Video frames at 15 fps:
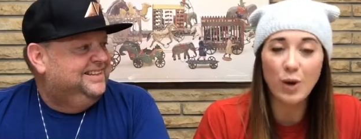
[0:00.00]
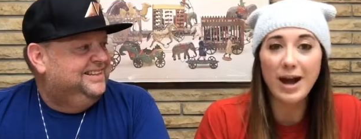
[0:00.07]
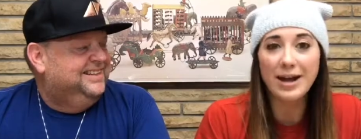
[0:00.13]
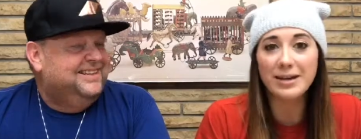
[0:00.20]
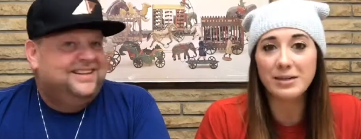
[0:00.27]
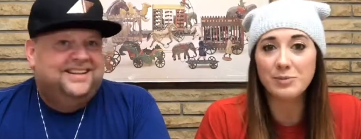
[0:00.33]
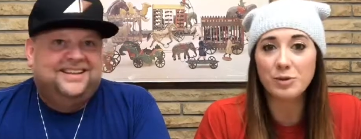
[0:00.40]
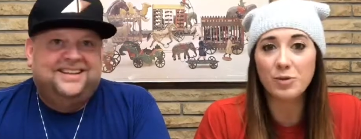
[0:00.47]

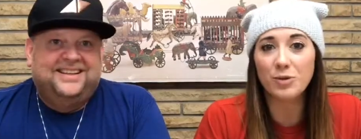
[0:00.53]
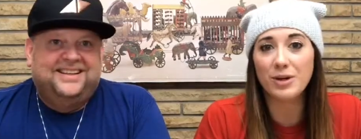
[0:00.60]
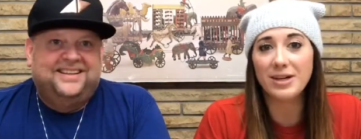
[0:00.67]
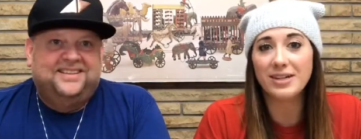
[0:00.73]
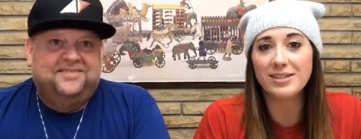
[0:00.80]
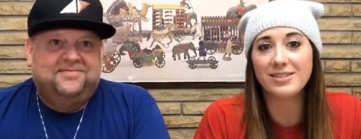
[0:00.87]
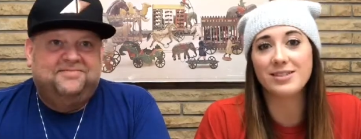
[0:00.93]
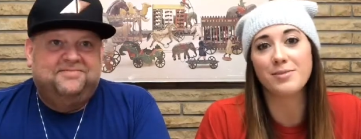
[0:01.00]
Speaker 1: wind-up
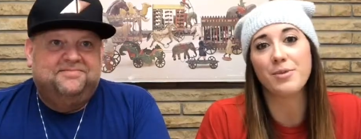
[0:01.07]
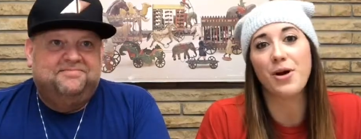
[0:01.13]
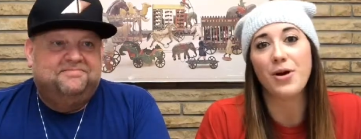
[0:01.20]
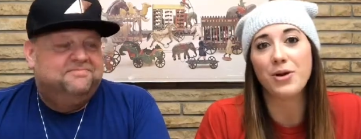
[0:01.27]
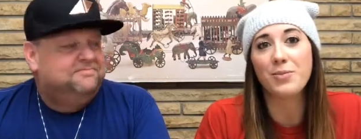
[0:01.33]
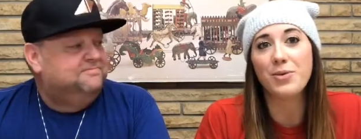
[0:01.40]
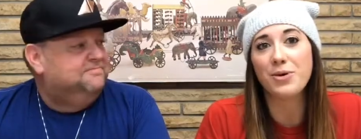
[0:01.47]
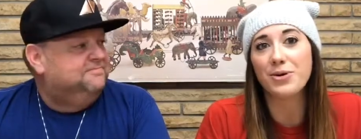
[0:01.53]
toys, some
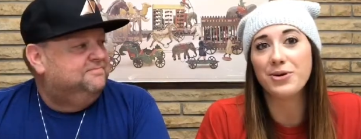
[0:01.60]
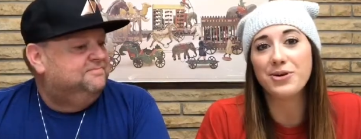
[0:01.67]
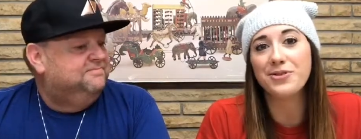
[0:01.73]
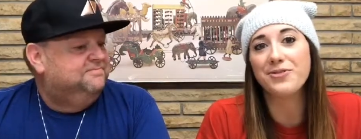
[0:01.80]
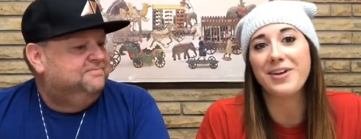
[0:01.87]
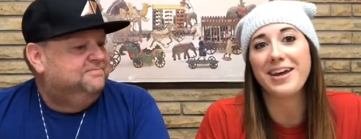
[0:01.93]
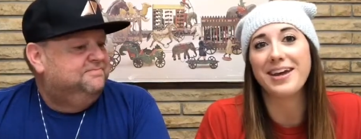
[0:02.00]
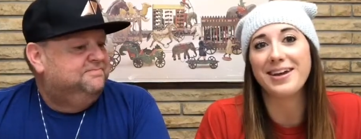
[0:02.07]
automotive,
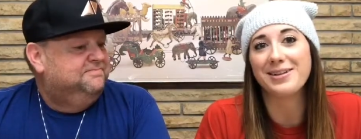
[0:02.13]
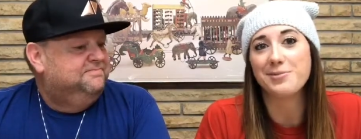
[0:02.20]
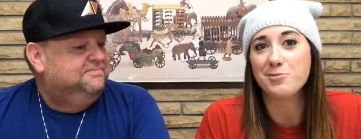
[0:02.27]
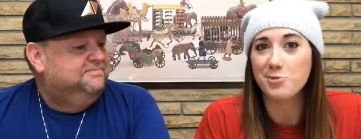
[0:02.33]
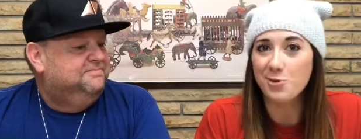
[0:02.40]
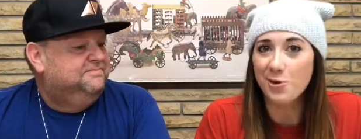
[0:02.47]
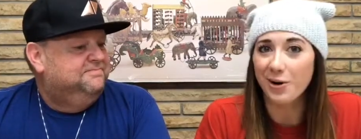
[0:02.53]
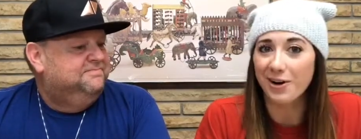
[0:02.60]
and
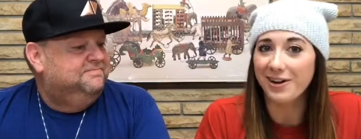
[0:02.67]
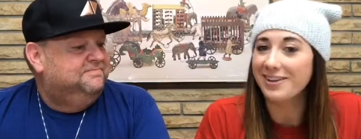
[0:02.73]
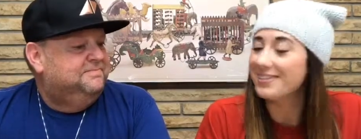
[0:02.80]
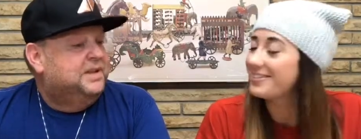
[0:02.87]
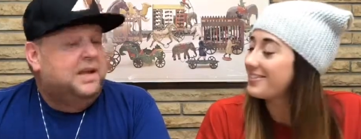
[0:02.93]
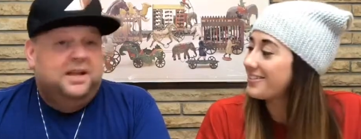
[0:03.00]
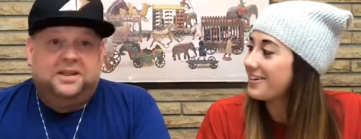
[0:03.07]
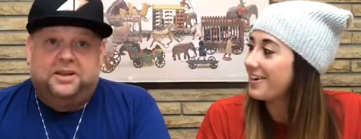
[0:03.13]
more.
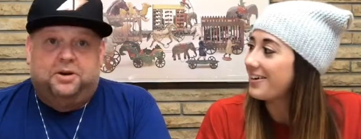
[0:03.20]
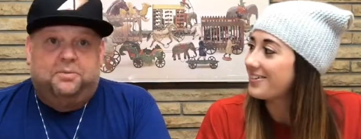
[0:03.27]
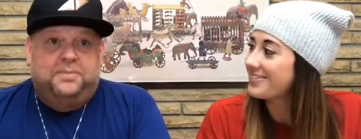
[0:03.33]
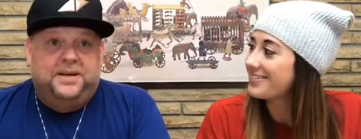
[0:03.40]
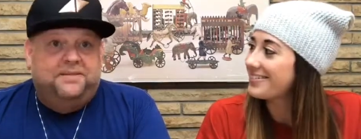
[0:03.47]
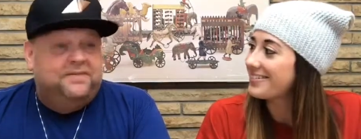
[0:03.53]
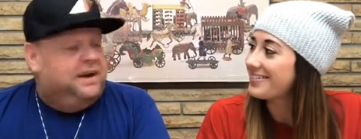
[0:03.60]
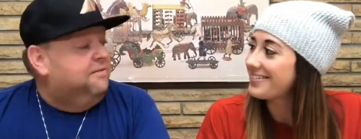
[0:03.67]
So. Little bit
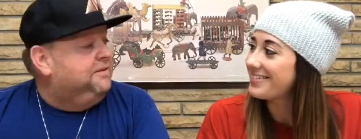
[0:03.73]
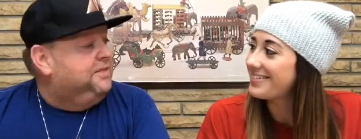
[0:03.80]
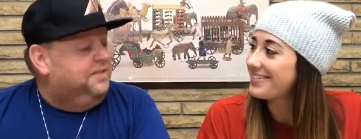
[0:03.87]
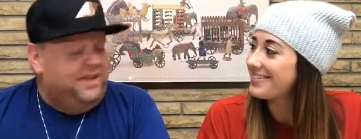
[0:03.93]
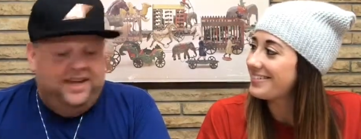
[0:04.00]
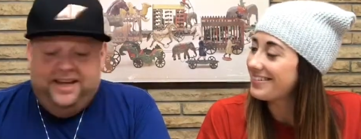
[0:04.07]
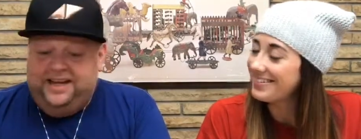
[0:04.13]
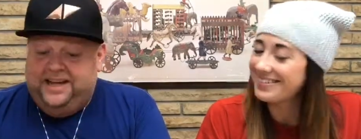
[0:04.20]
of
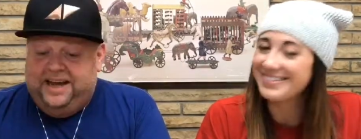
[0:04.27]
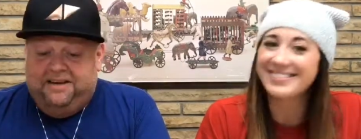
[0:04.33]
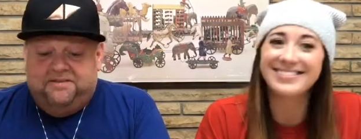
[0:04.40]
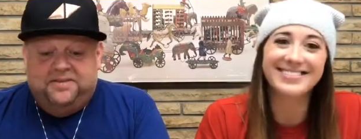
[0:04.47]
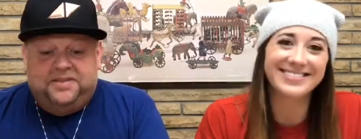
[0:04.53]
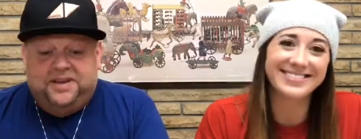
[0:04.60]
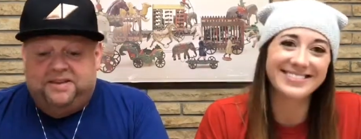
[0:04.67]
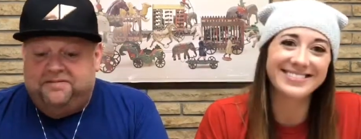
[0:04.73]
Speaker 2: everything.
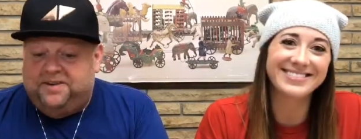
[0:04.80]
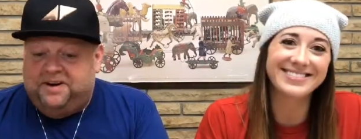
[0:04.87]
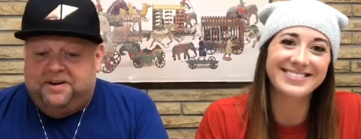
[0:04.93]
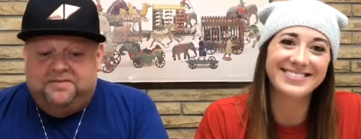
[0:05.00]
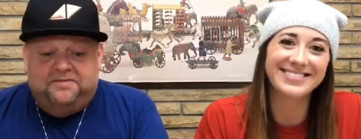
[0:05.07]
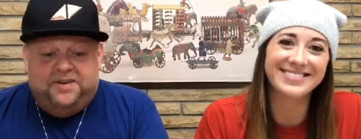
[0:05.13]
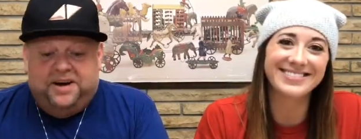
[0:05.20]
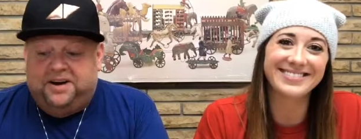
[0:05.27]
Everything very
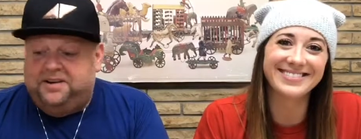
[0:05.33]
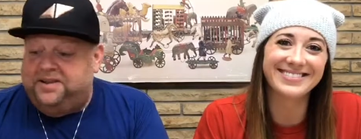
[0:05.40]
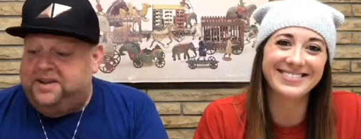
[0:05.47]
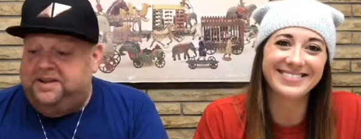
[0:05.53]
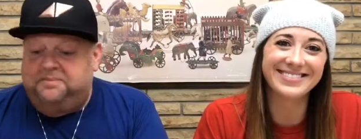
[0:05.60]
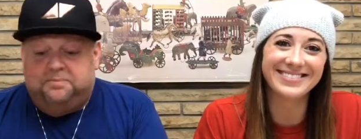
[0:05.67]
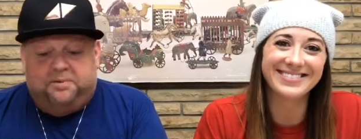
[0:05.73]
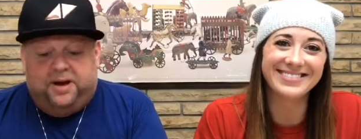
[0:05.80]

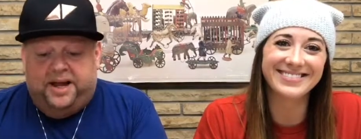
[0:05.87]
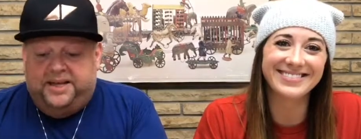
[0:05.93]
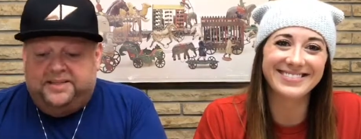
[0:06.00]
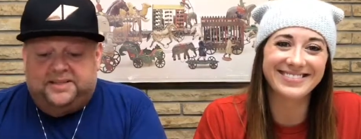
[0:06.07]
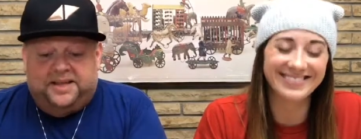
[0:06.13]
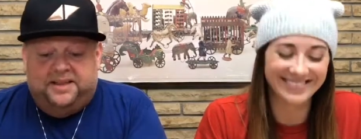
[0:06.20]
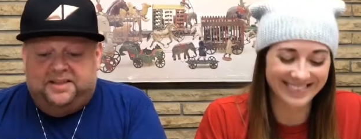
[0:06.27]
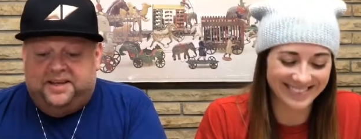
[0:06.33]
fairly
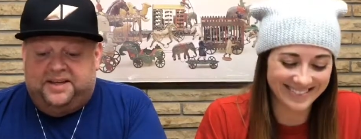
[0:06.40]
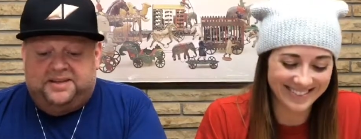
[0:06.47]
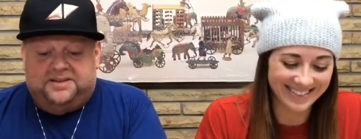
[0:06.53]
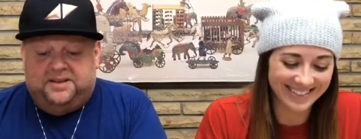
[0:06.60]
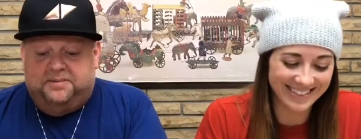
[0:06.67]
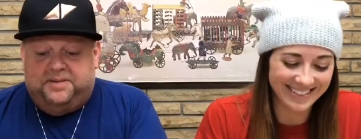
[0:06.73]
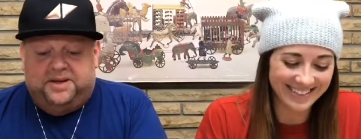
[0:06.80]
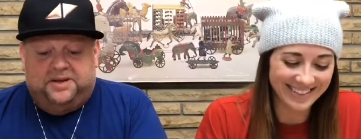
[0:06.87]
priced. I think it's
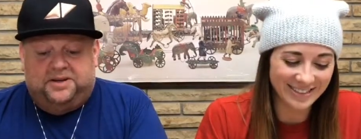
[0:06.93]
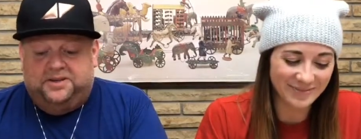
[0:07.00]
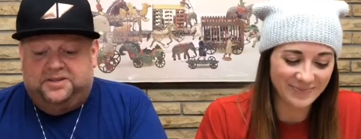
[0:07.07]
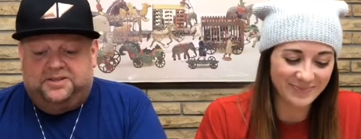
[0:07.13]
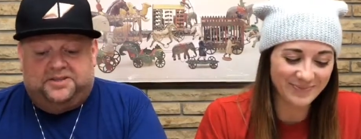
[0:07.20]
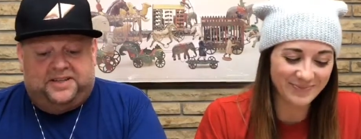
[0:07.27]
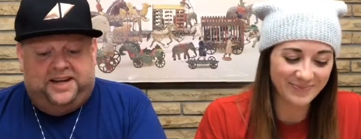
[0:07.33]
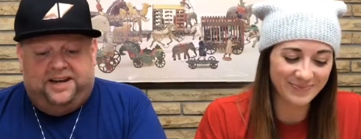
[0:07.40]
going to be a good
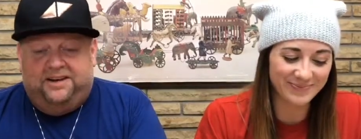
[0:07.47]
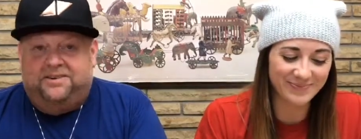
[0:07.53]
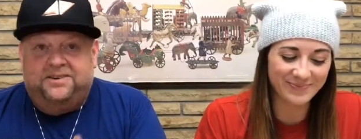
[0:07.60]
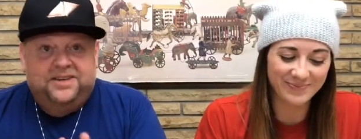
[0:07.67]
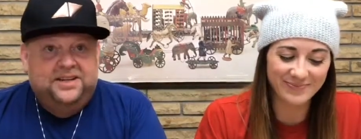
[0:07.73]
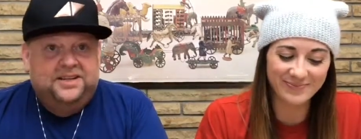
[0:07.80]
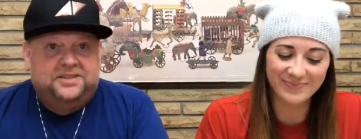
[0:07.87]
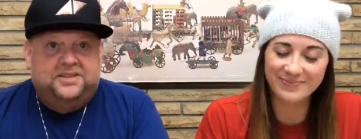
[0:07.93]
sale.
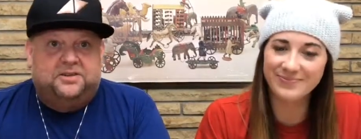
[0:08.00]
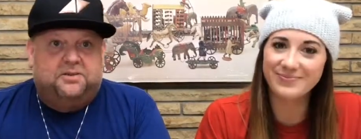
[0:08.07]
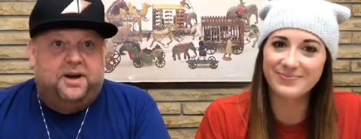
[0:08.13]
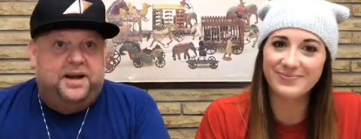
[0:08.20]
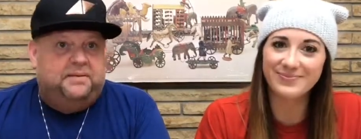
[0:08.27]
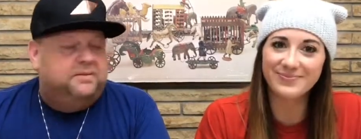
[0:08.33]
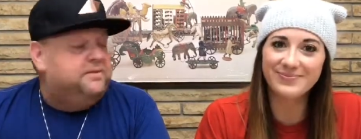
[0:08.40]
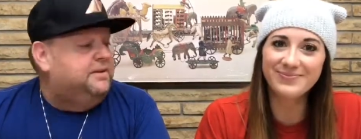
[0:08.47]
It's a
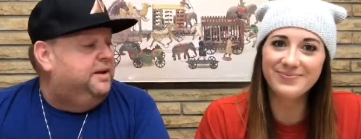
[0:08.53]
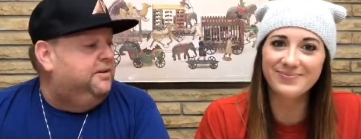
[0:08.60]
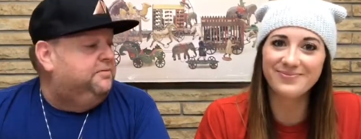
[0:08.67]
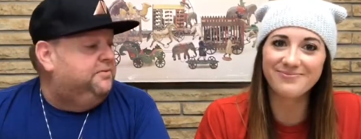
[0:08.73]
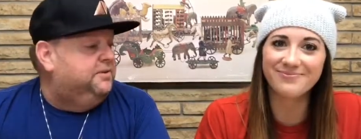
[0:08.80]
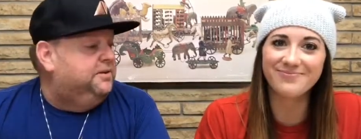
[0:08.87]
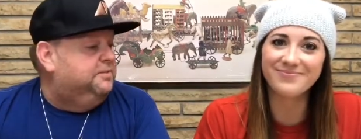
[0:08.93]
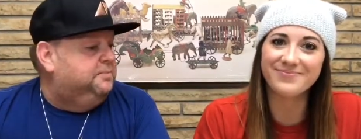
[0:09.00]
great sale
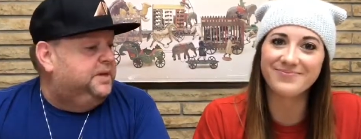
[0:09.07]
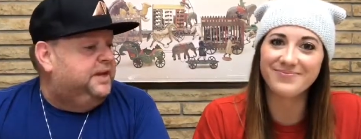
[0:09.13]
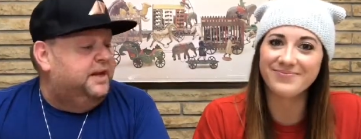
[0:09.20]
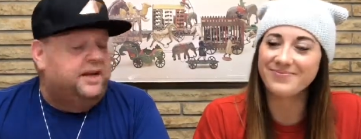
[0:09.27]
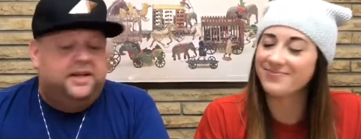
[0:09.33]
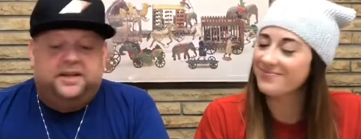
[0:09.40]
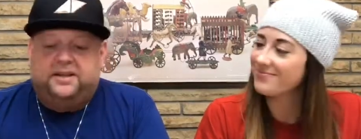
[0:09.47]
for a beginning